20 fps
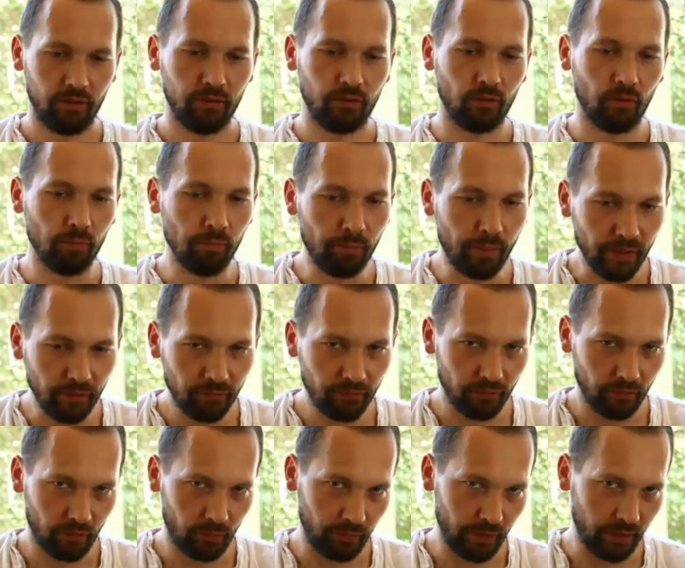So
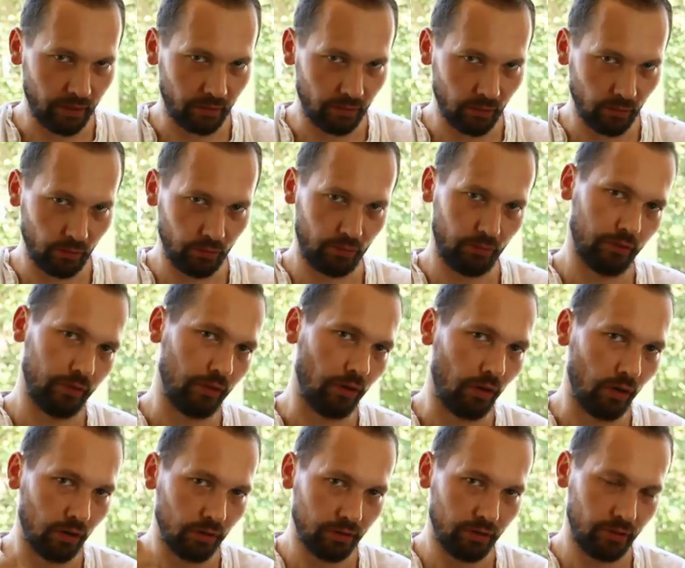before we can go to the
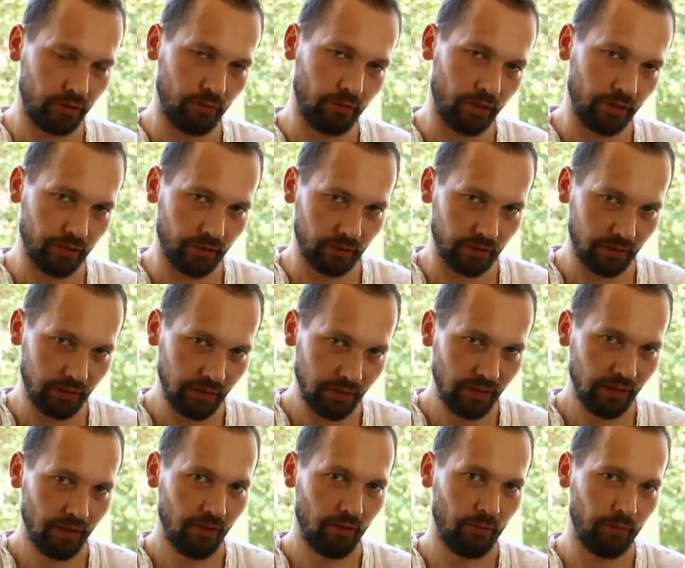all situation,
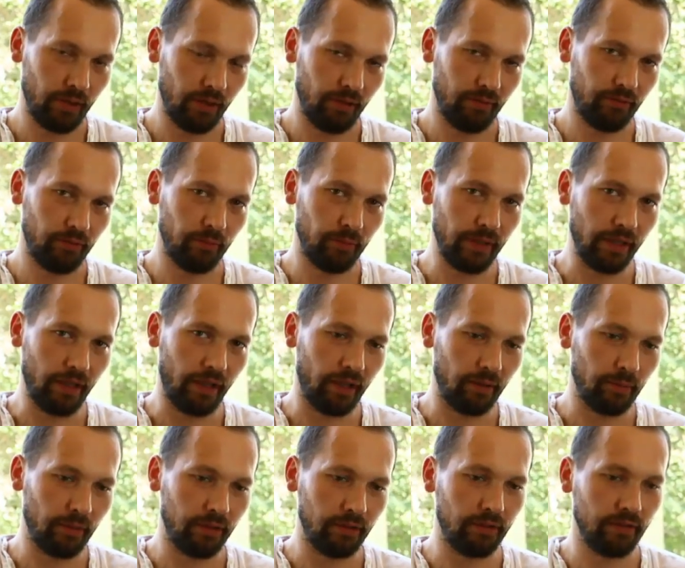we have to be
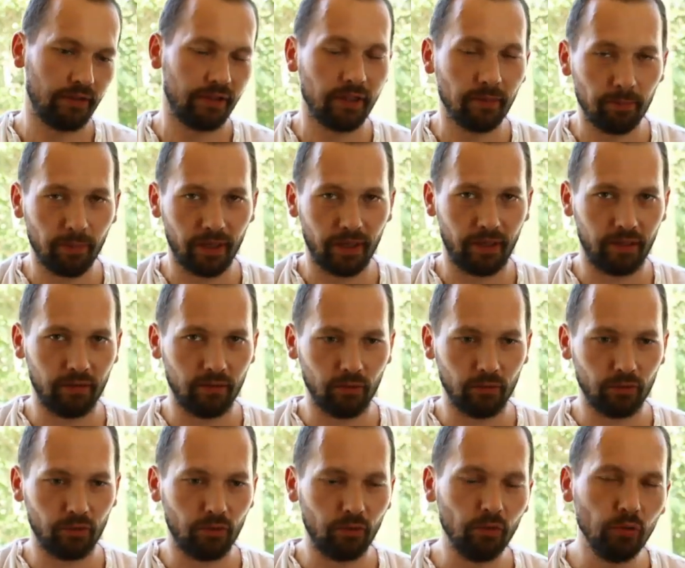able to separate
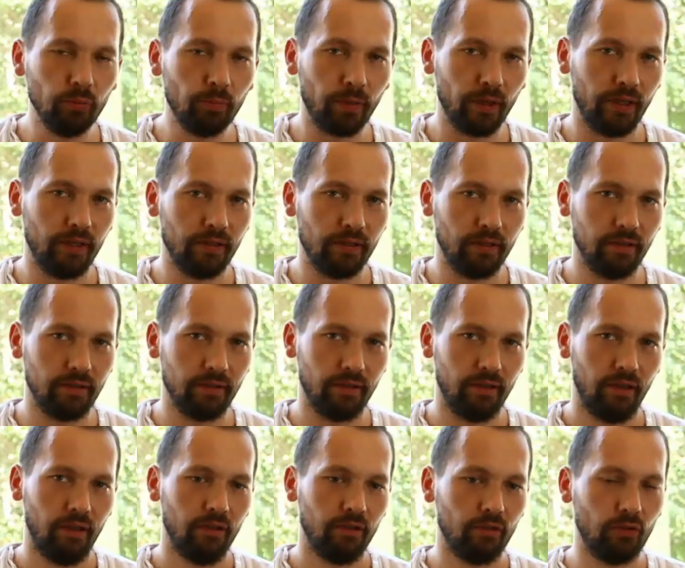those two places.
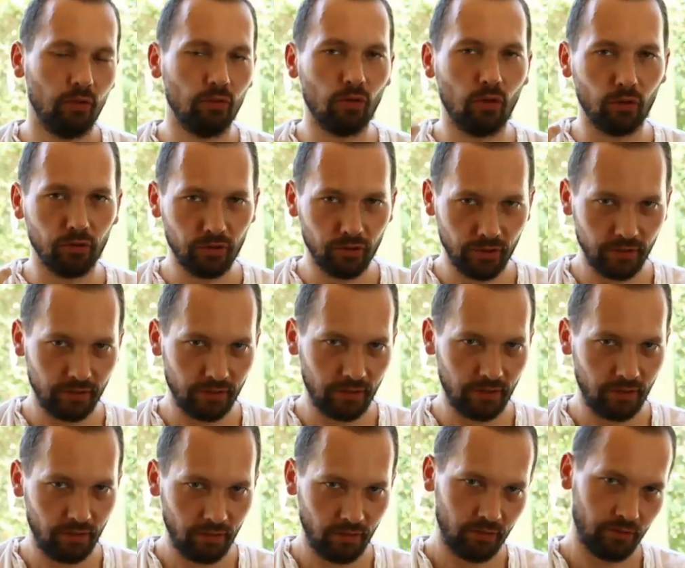So
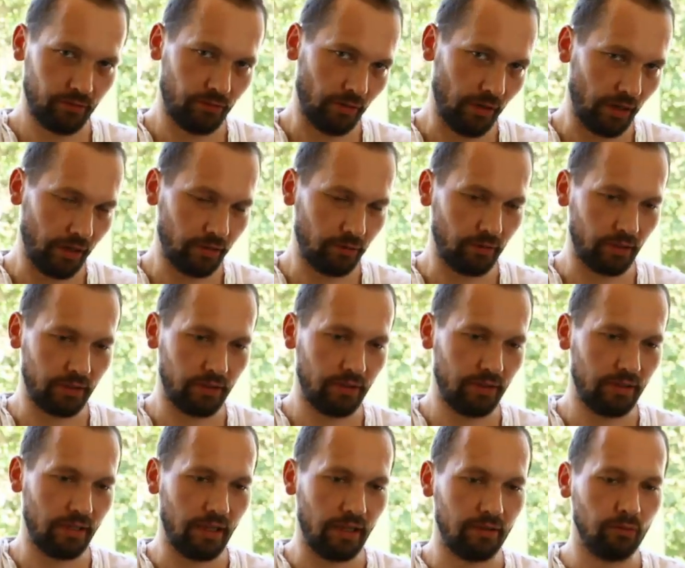consciously try to
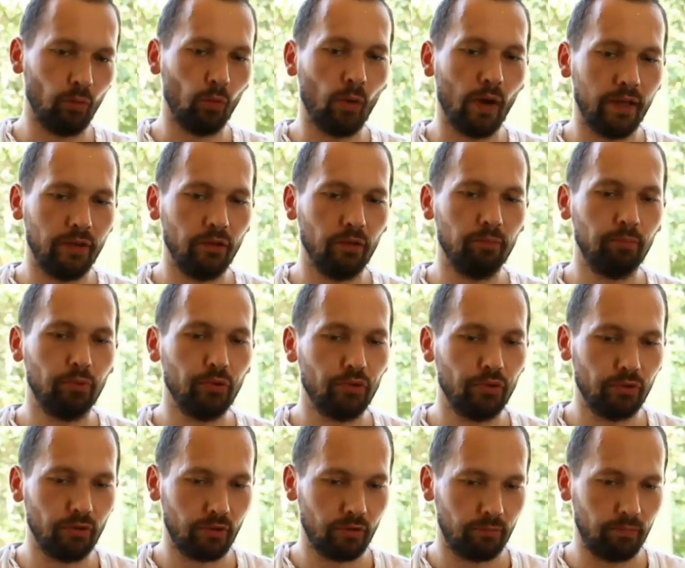understand when you
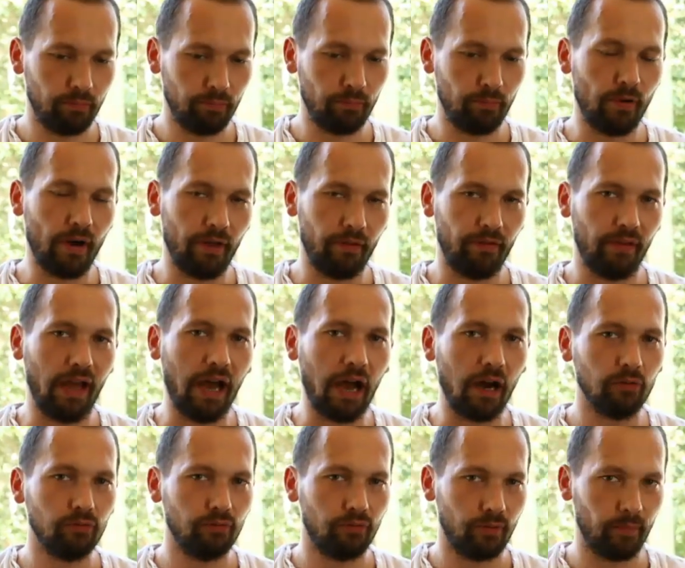push your breath
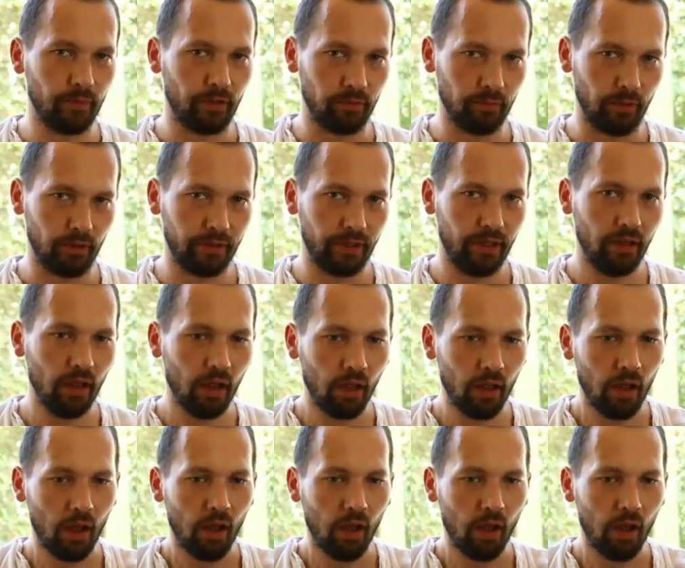out from your body